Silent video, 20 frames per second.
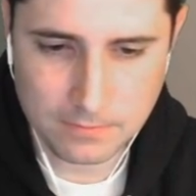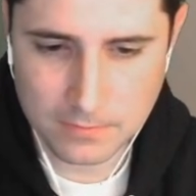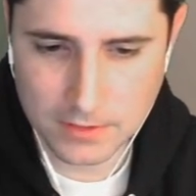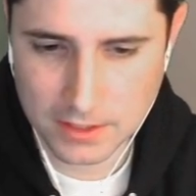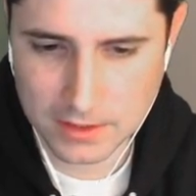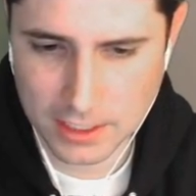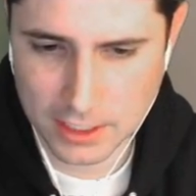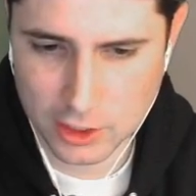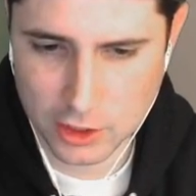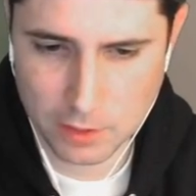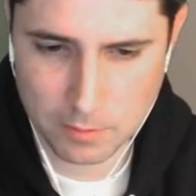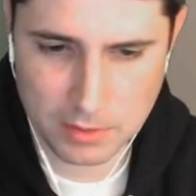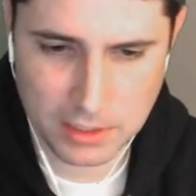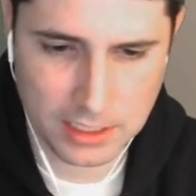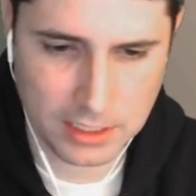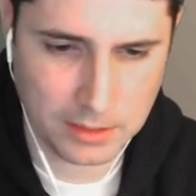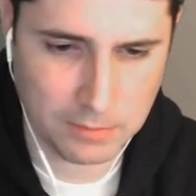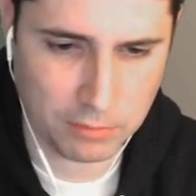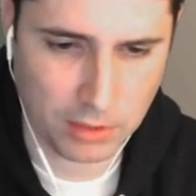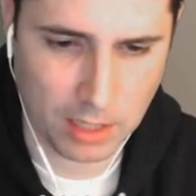That could
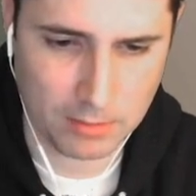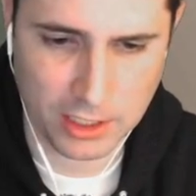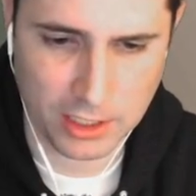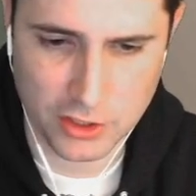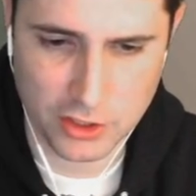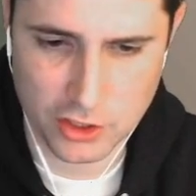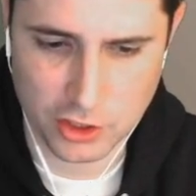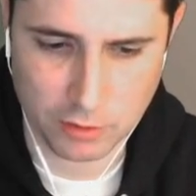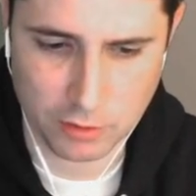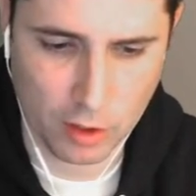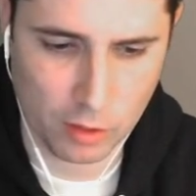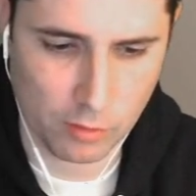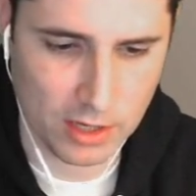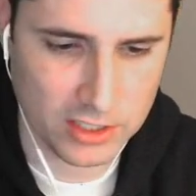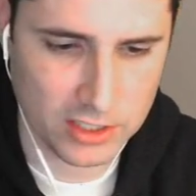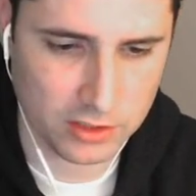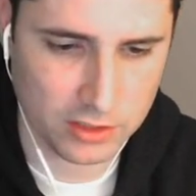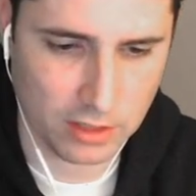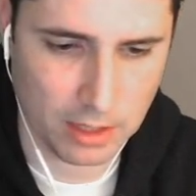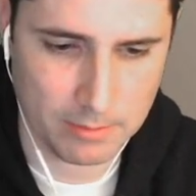be probably a sumo
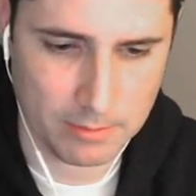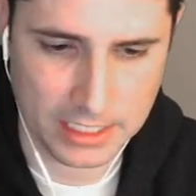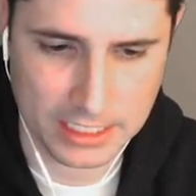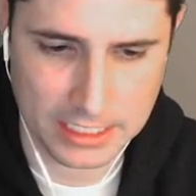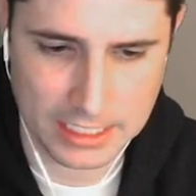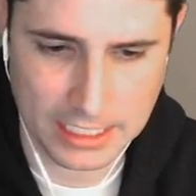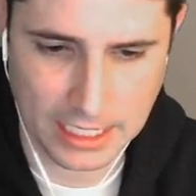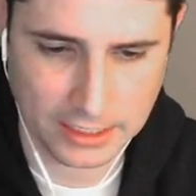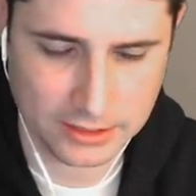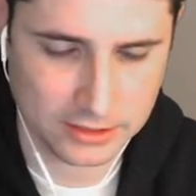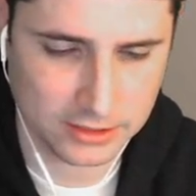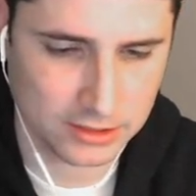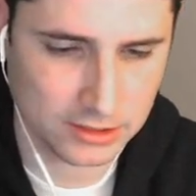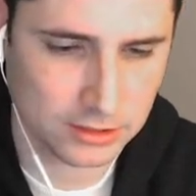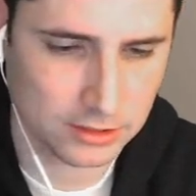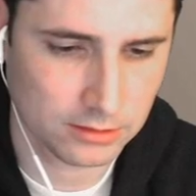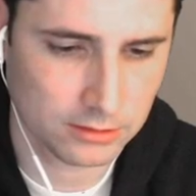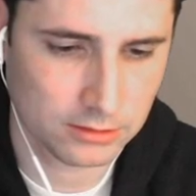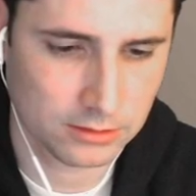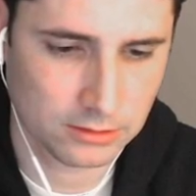wrestler, I'm going to guess.
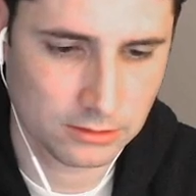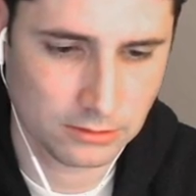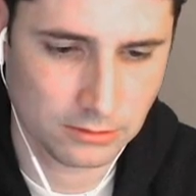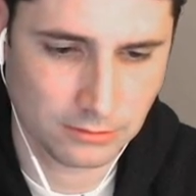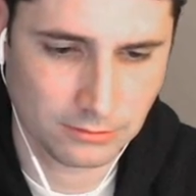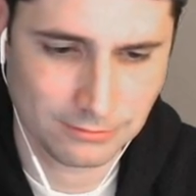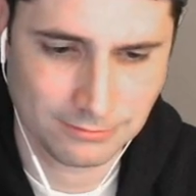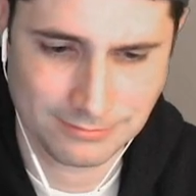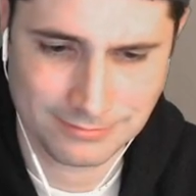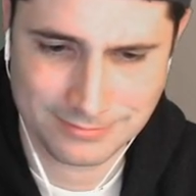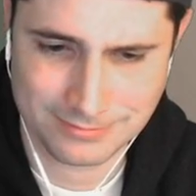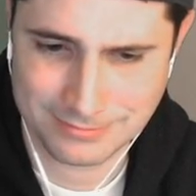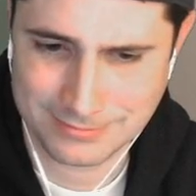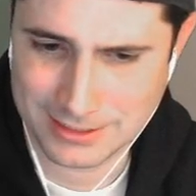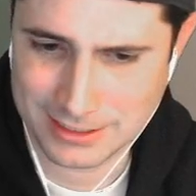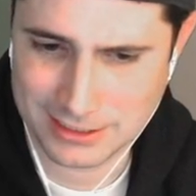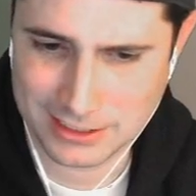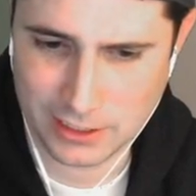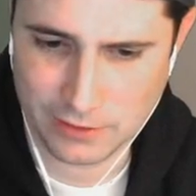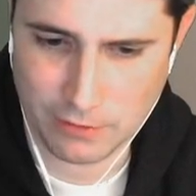Let's
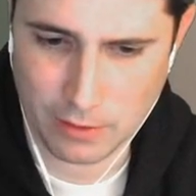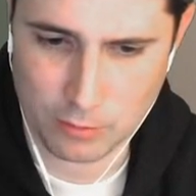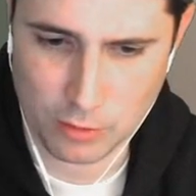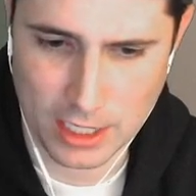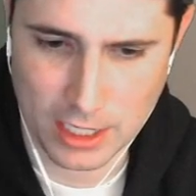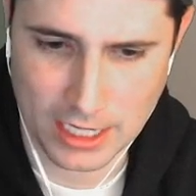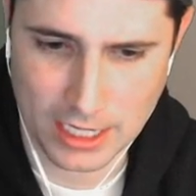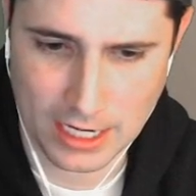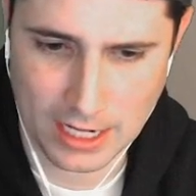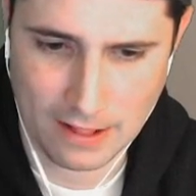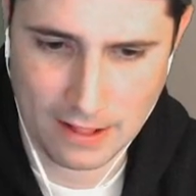see if I'm right.